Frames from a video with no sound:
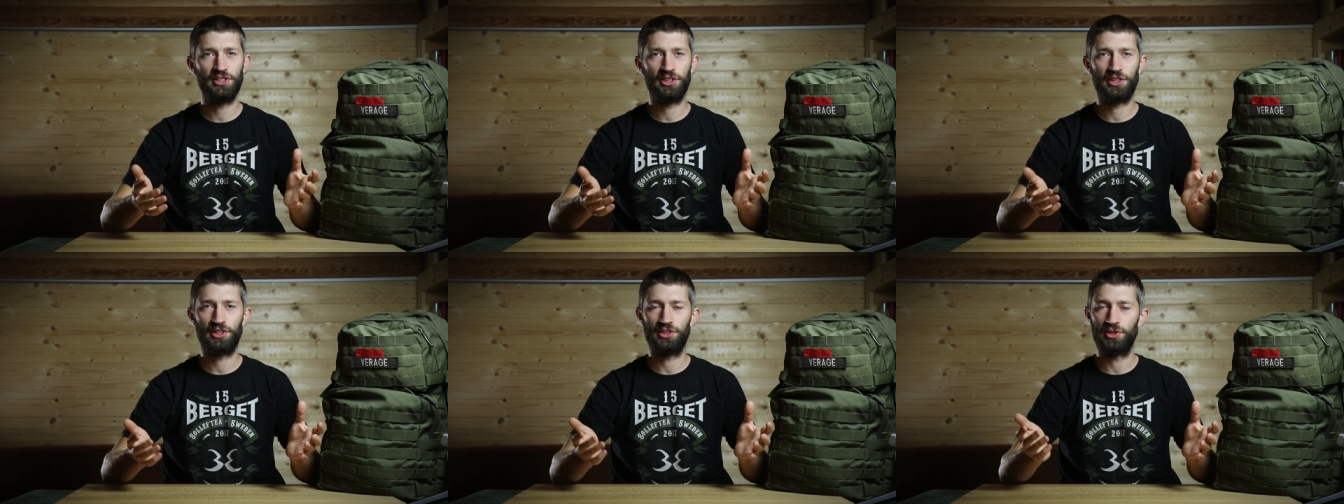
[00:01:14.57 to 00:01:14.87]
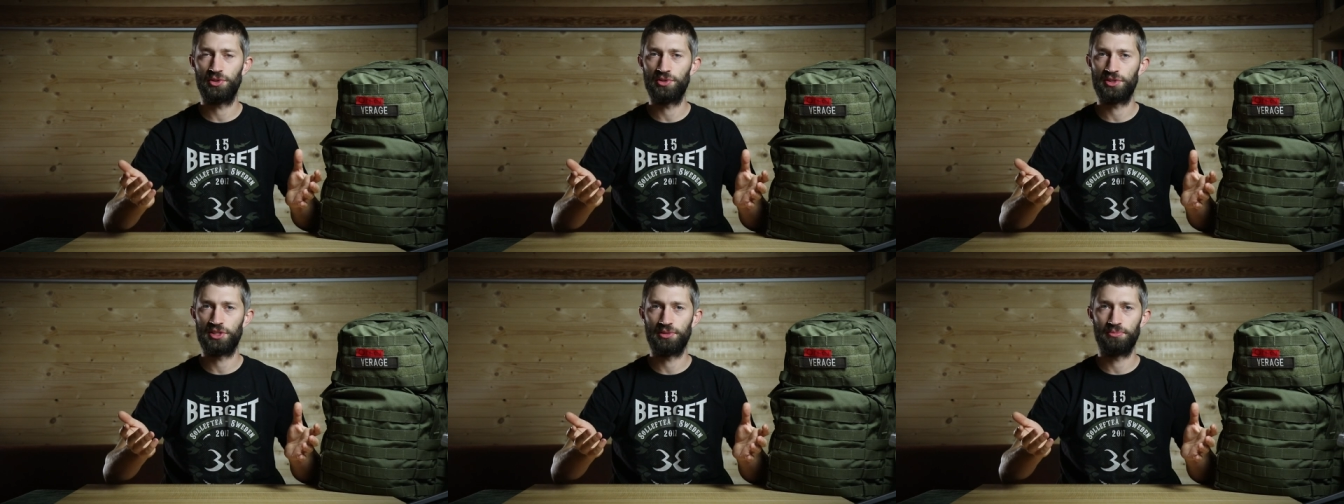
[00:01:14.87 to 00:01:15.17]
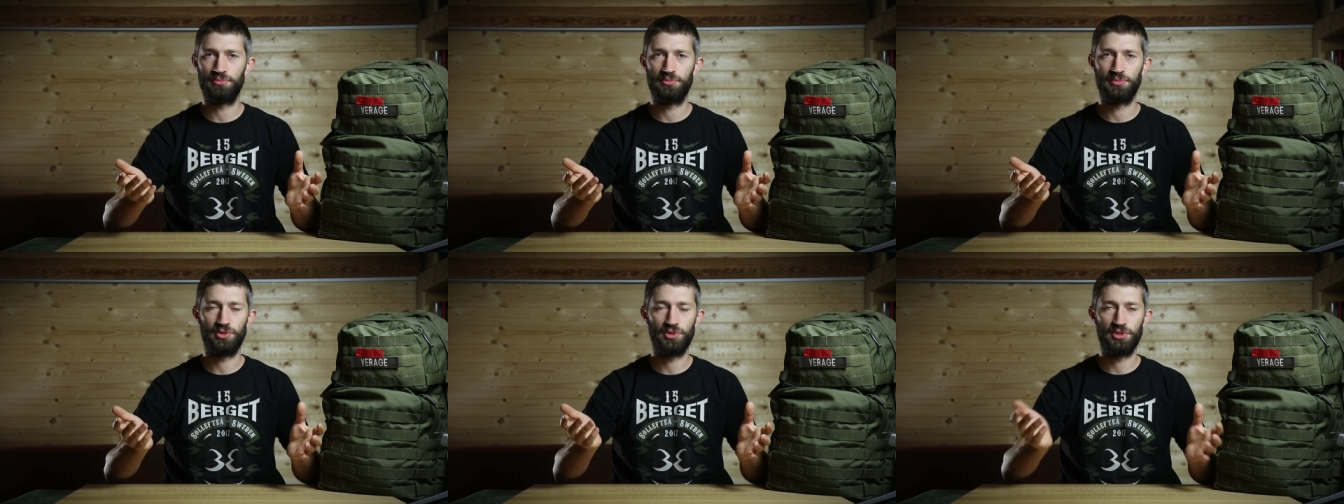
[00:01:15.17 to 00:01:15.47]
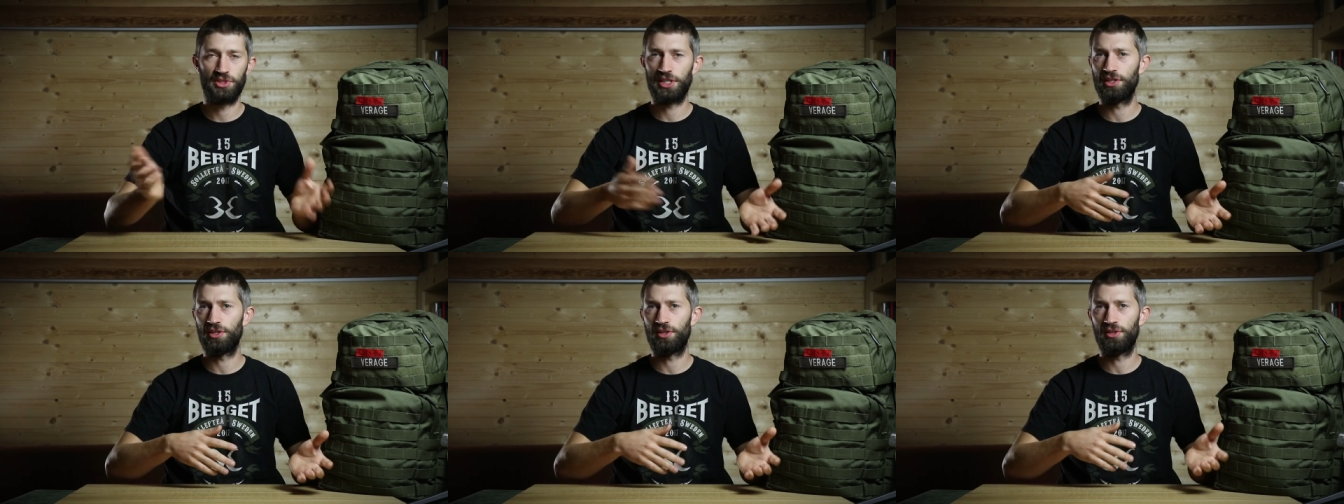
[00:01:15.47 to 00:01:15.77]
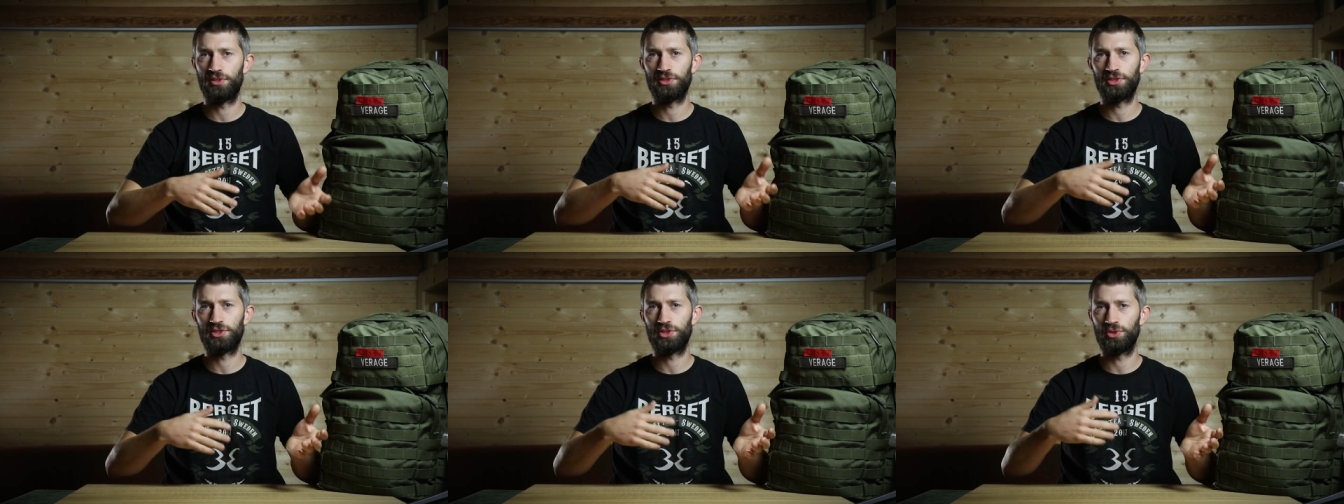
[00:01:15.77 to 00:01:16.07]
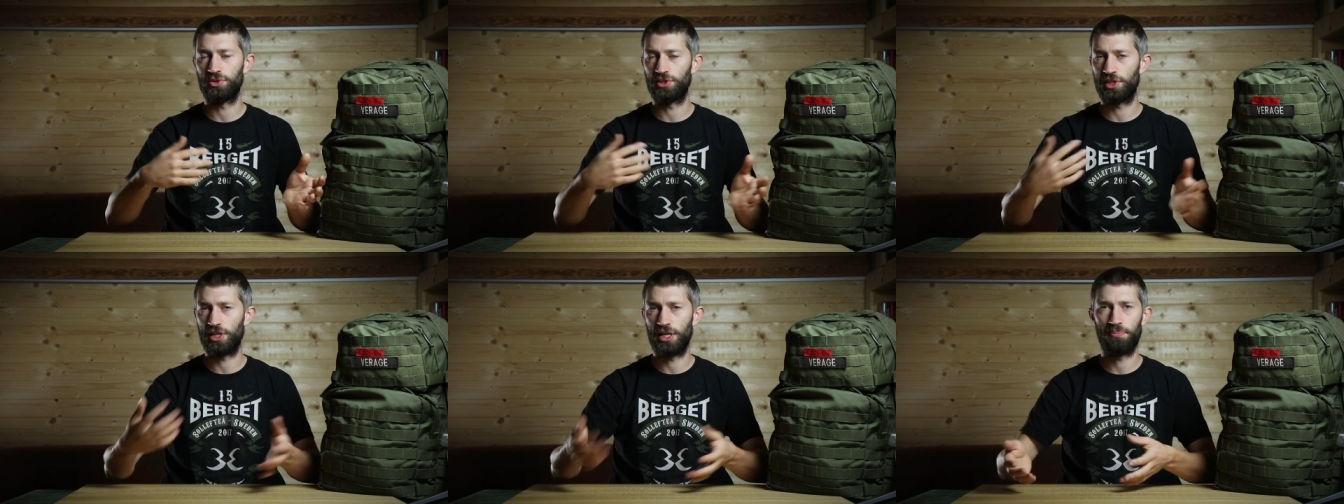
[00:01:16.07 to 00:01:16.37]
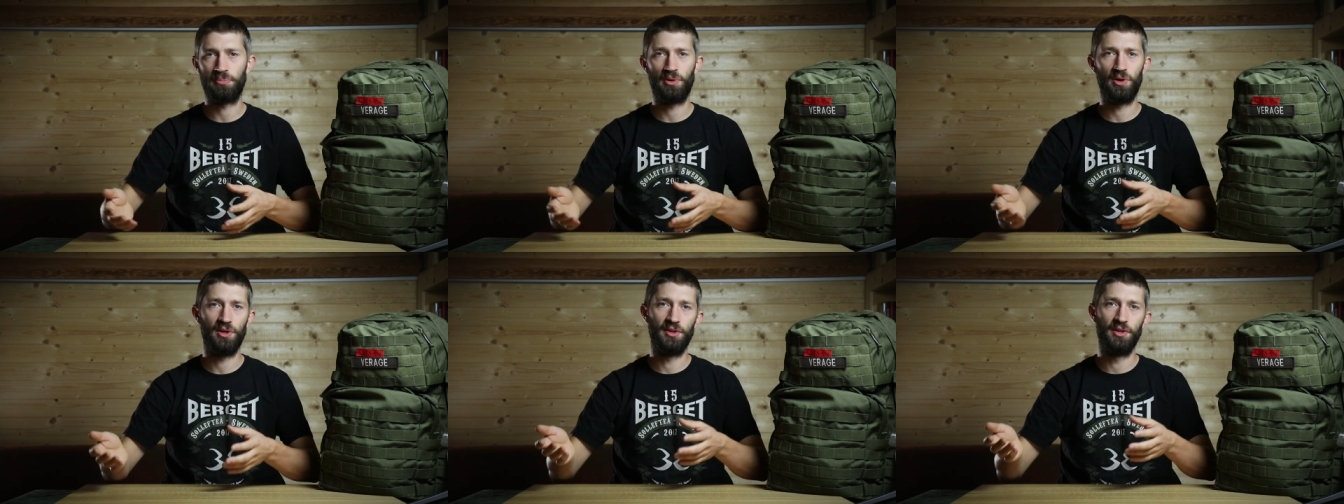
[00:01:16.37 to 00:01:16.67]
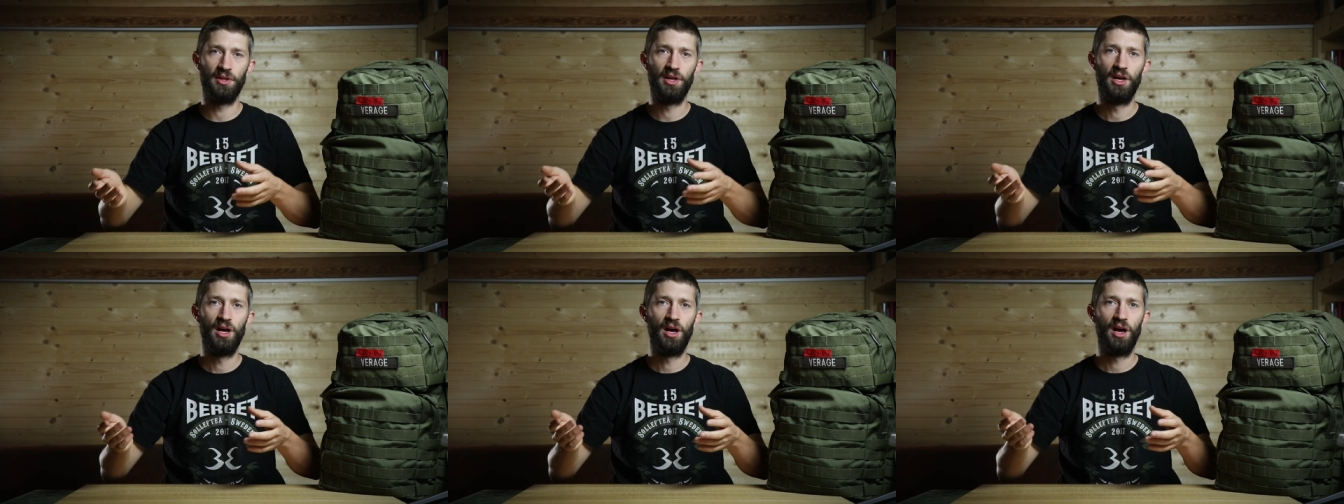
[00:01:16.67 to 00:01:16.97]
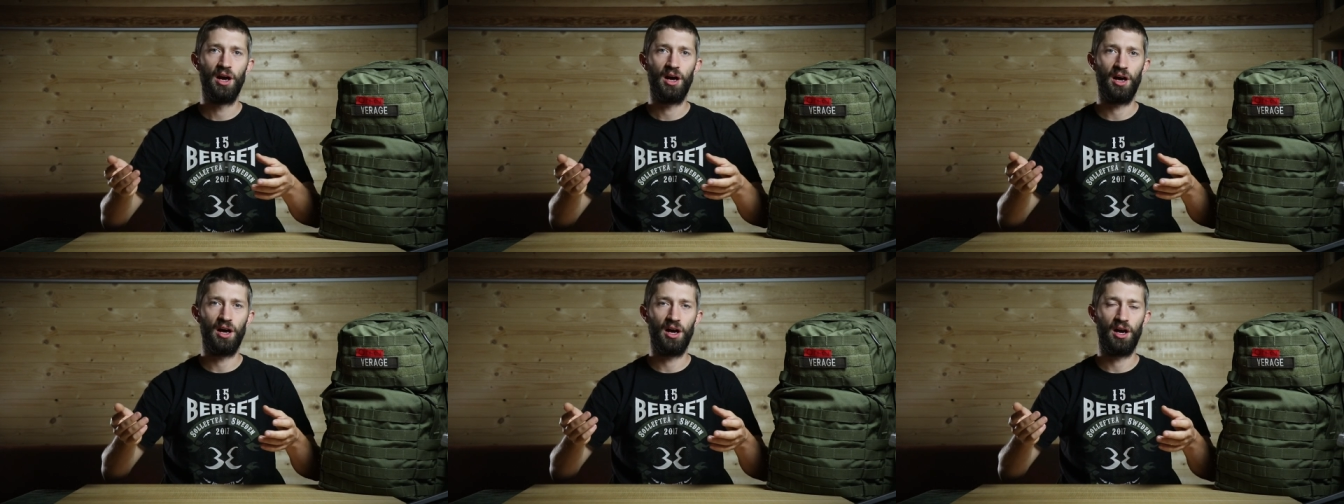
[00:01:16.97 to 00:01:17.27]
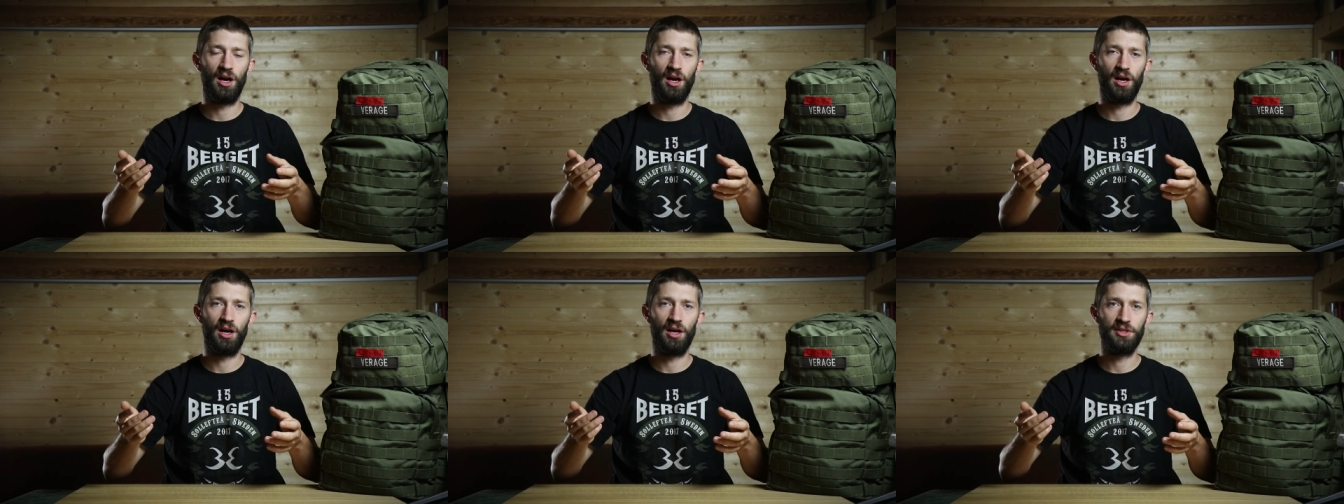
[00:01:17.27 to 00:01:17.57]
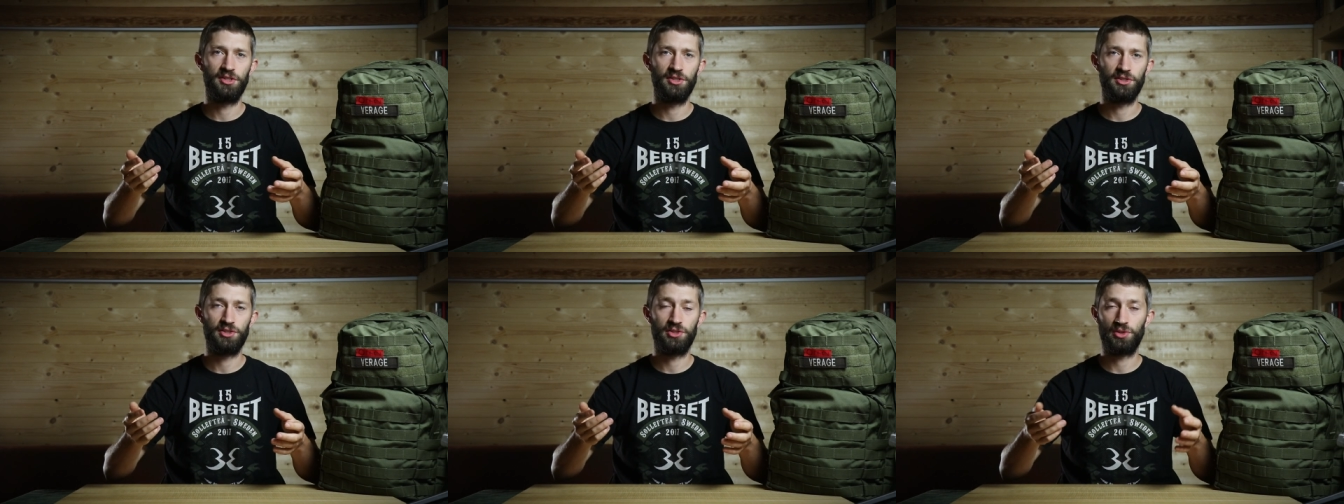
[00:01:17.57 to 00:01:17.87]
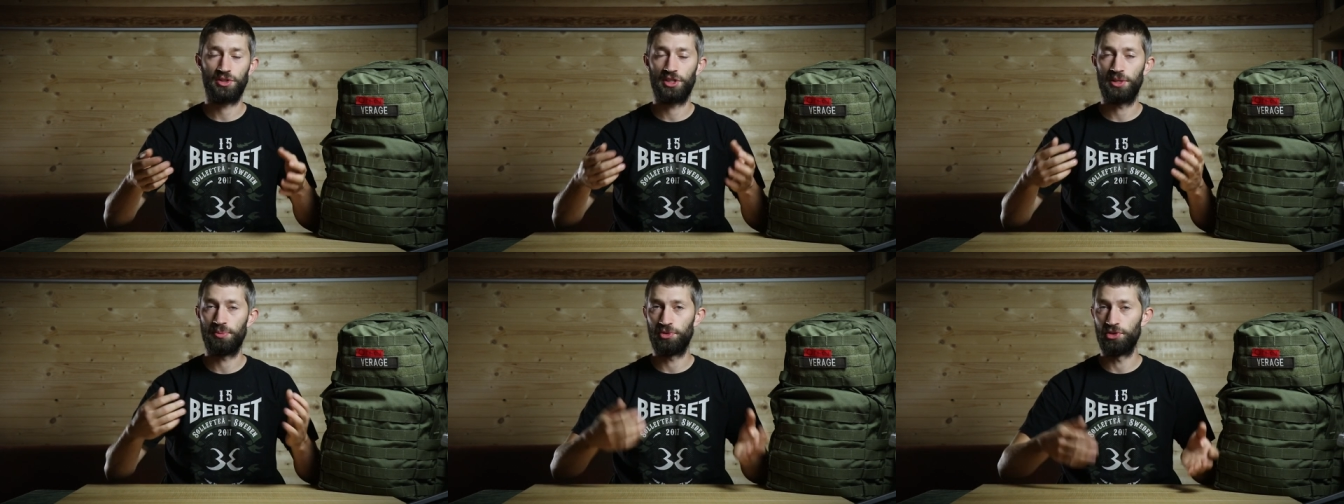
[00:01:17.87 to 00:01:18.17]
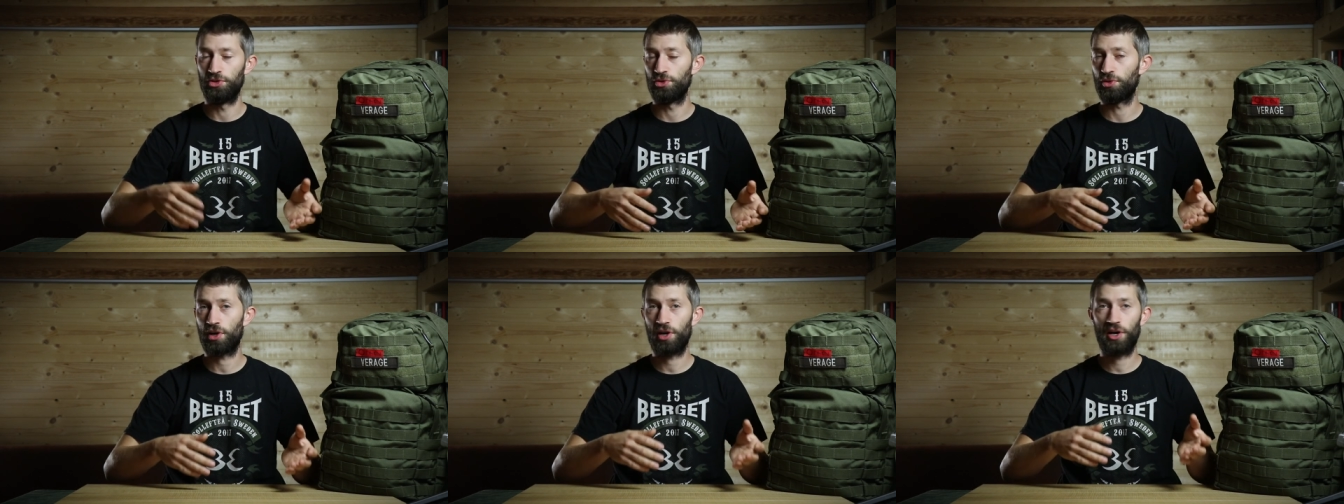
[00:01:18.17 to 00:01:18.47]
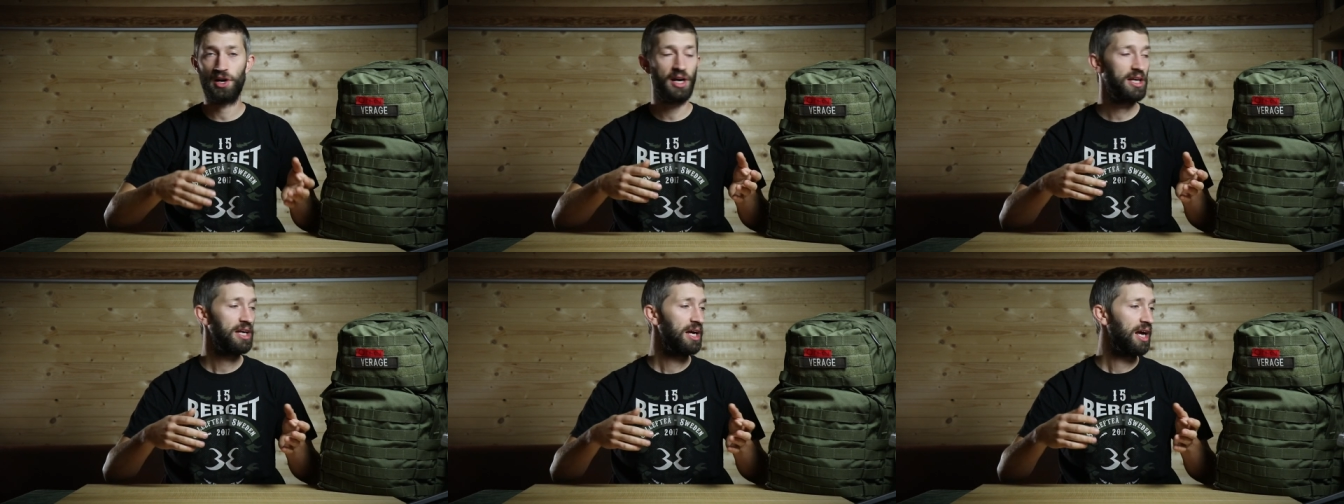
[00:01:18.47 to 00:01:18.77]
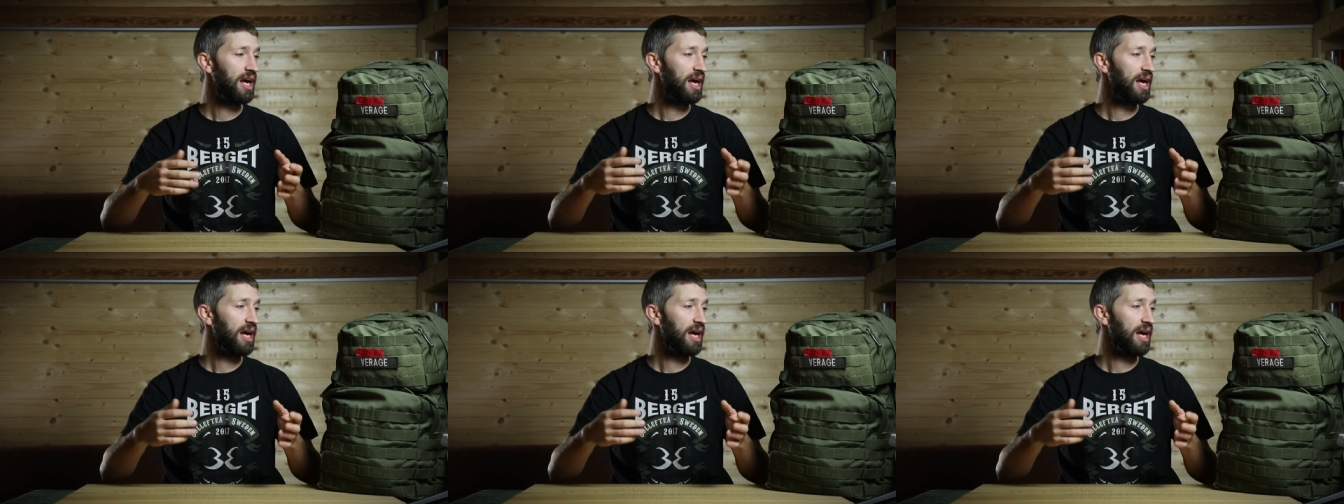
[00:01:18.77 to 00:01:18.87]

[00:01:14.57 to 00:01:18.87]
You can use them to sit on, to sleep on, uh, just to keep you dry,